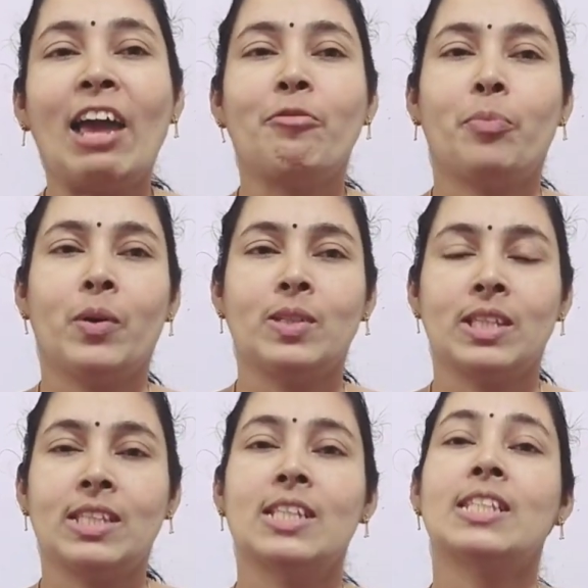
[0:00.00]
life
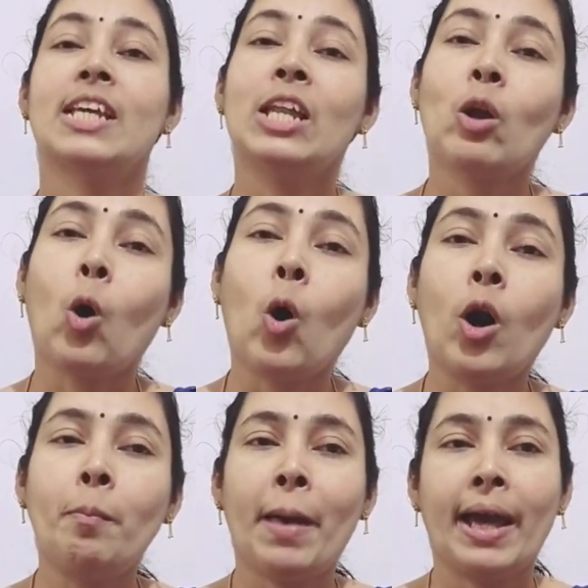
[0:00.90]
processes in
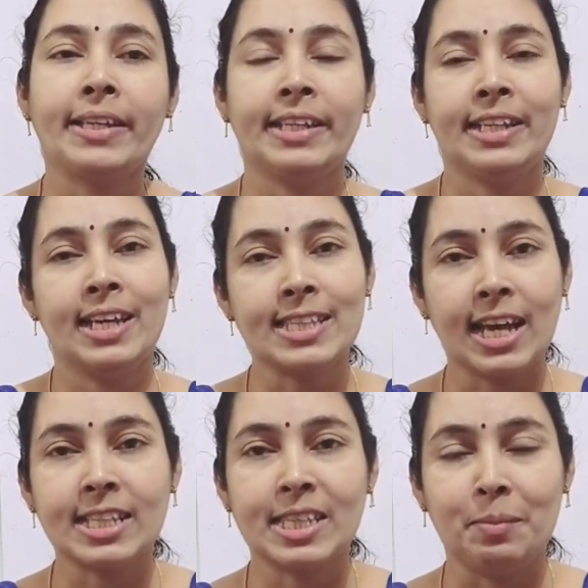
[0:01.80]
all bacteria
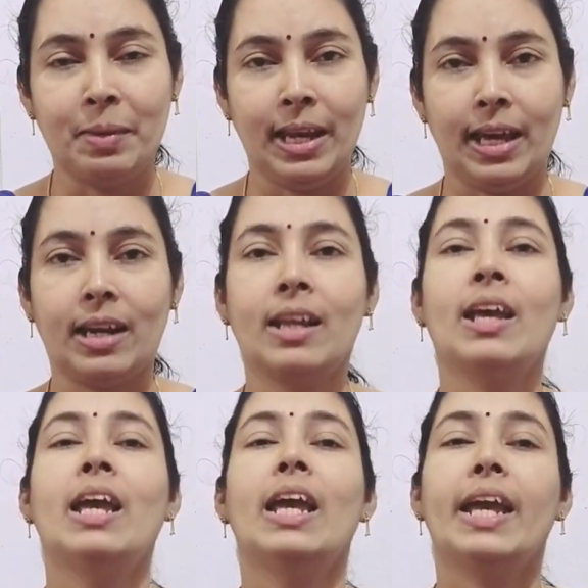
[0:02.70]
are similar,
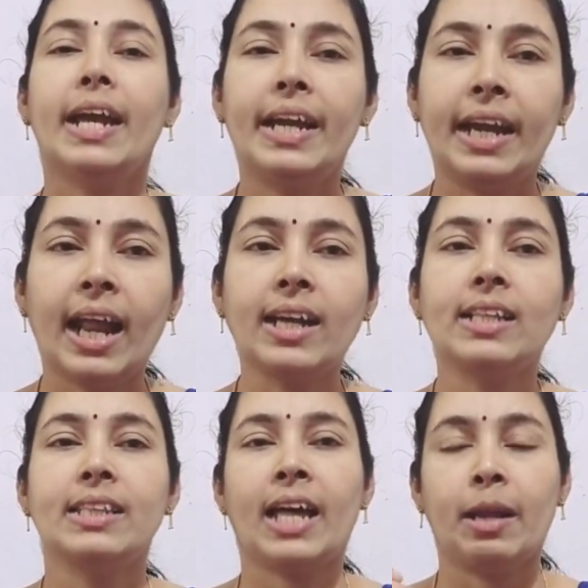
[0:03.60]
a drug
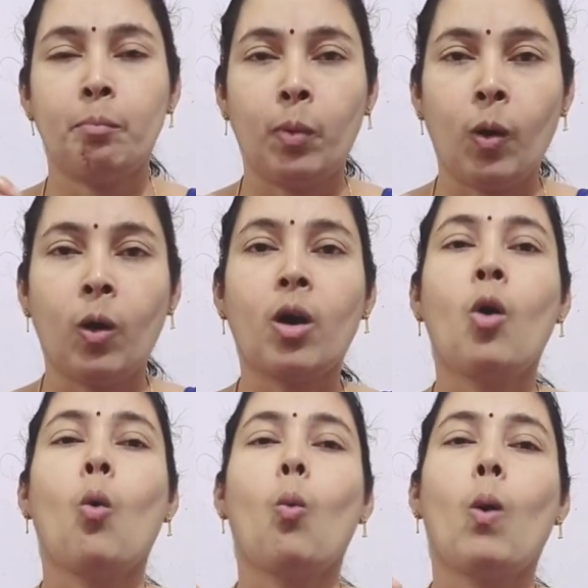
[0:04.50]
that blocks
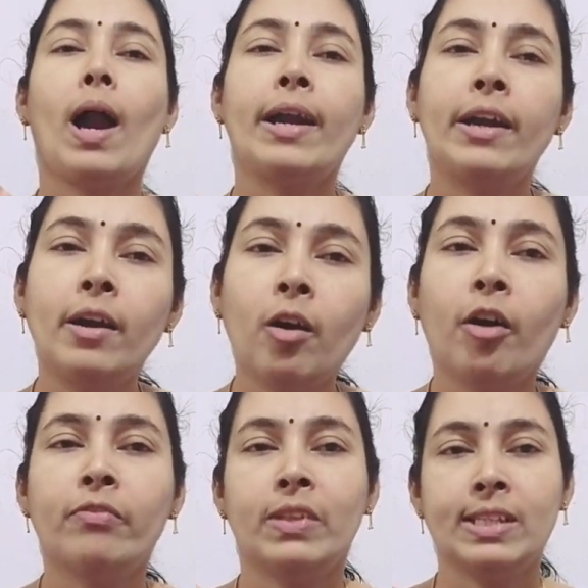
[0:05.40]
one
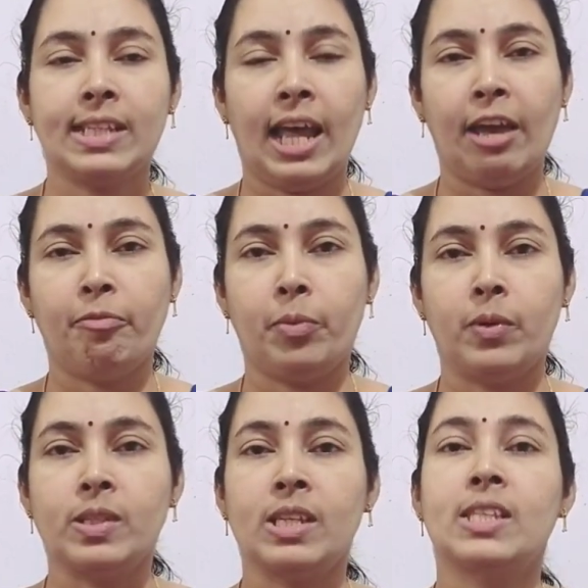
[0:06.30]
of these life
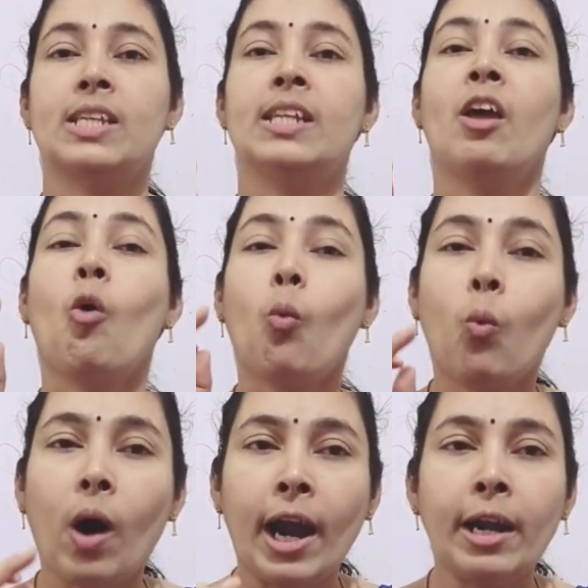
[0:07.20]
processes in
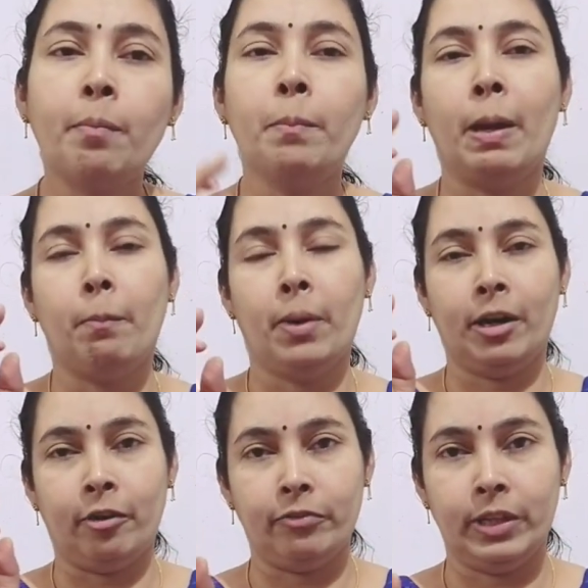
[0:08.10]
one member
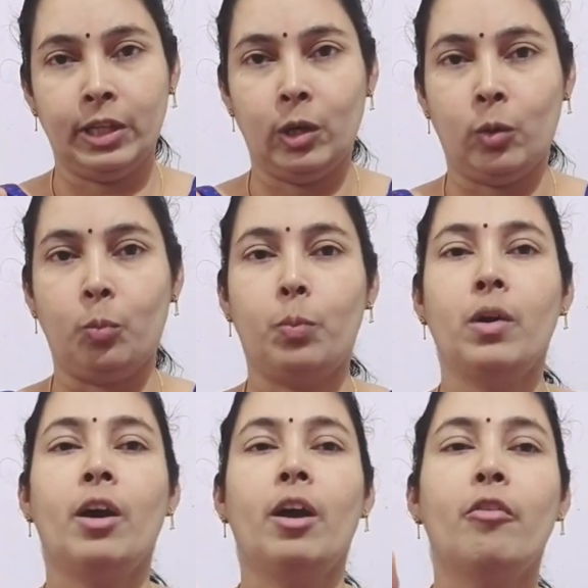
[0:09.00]
of the group
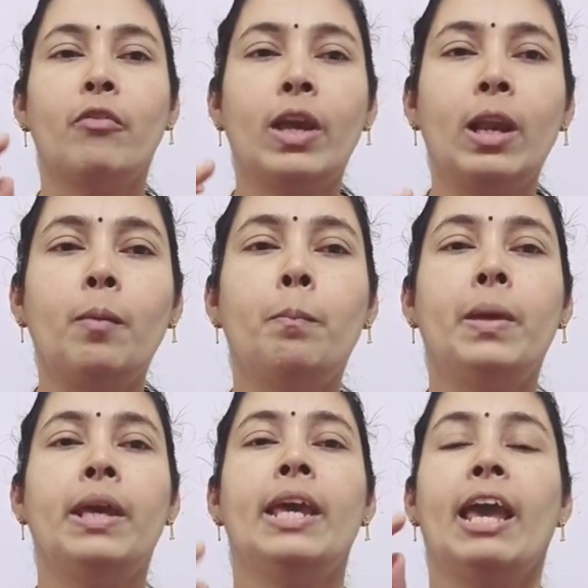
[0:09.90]
will
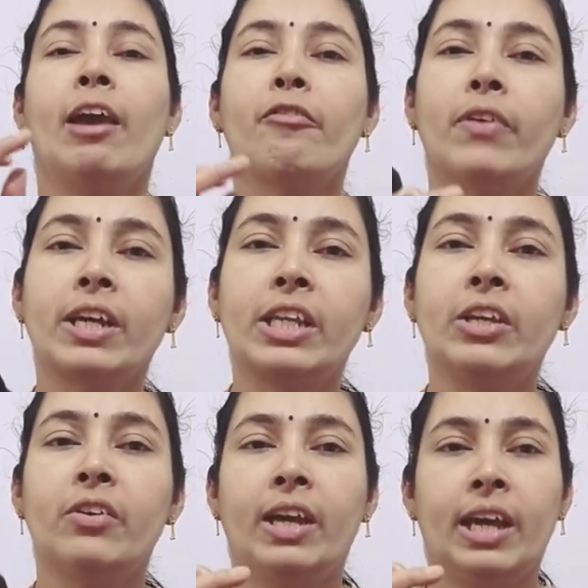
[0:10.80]
be
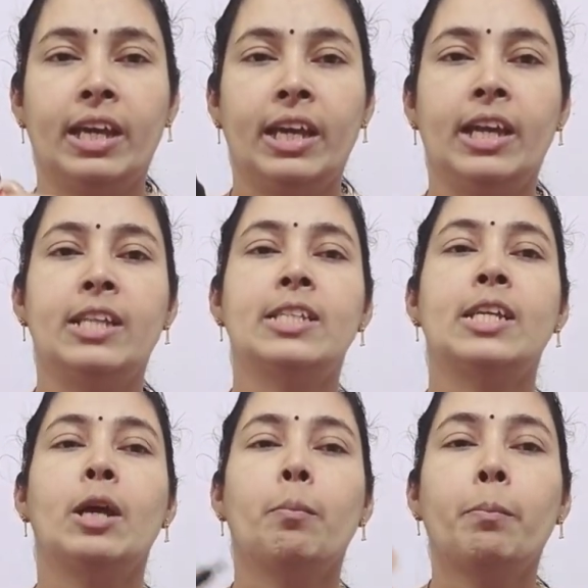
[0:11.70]
effective
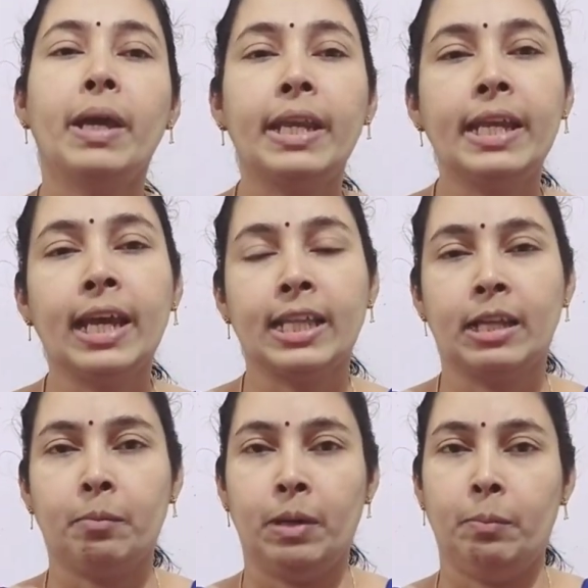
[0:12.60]
against many
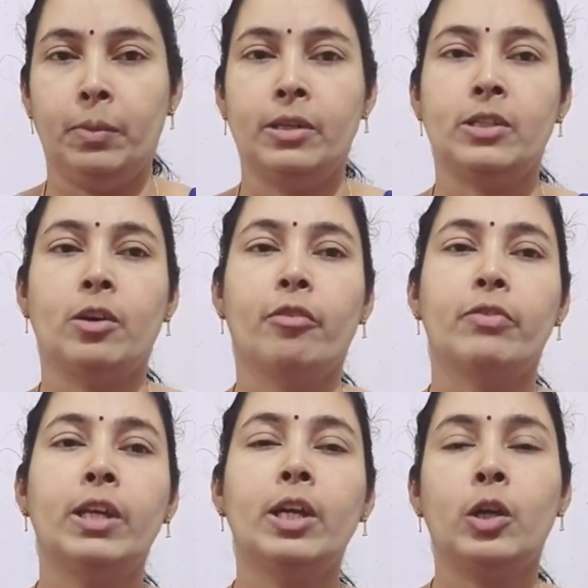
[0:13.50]
other members of
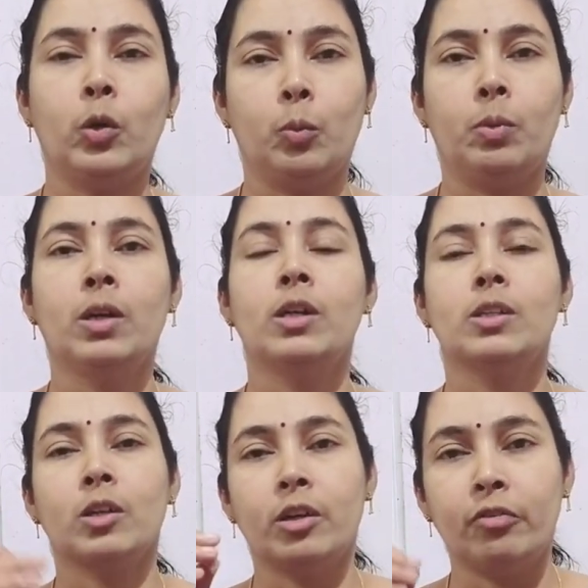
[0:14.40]
the group.
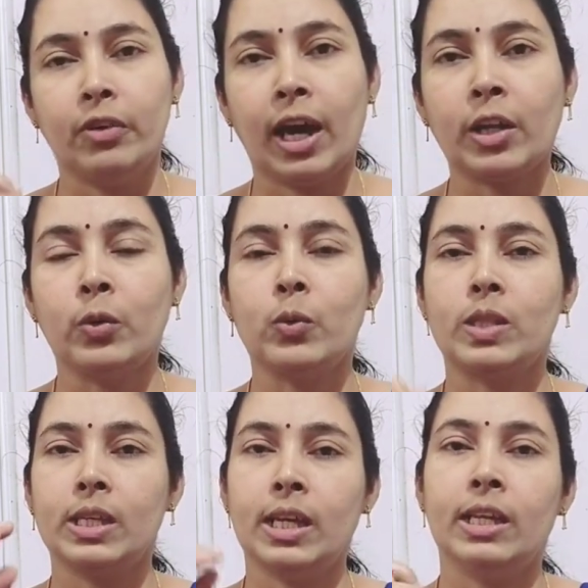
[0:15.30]
So if we are
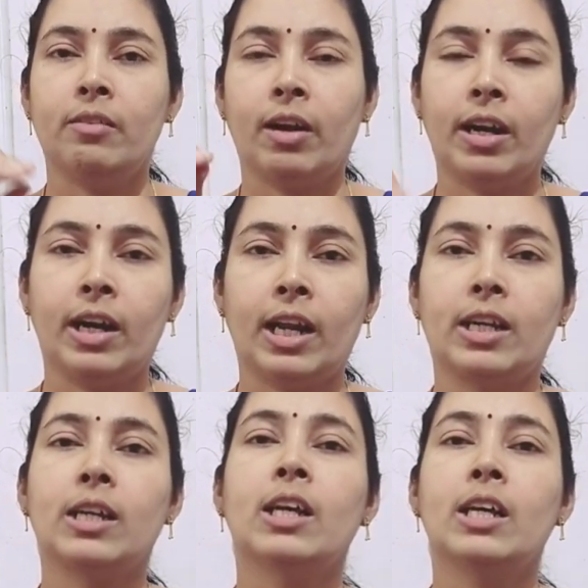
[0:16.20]
using any one
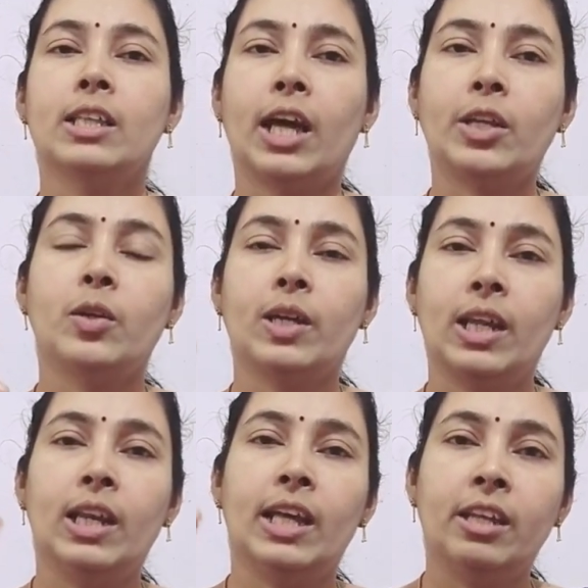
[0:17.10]
drug that to
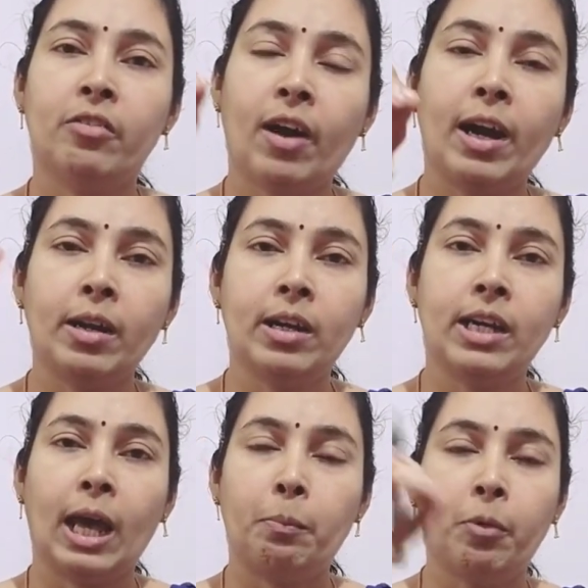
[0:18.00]
kill any
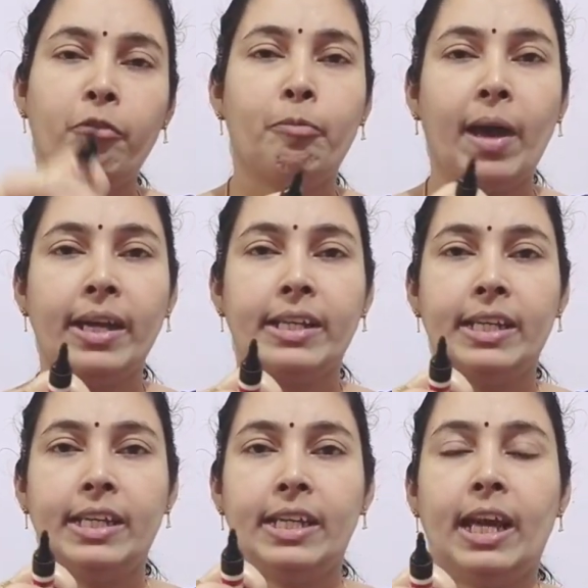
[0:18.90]
one type of
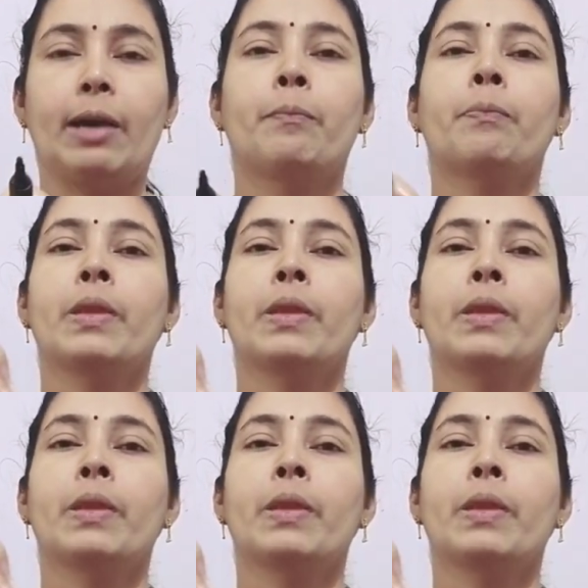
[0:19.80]
bacteria,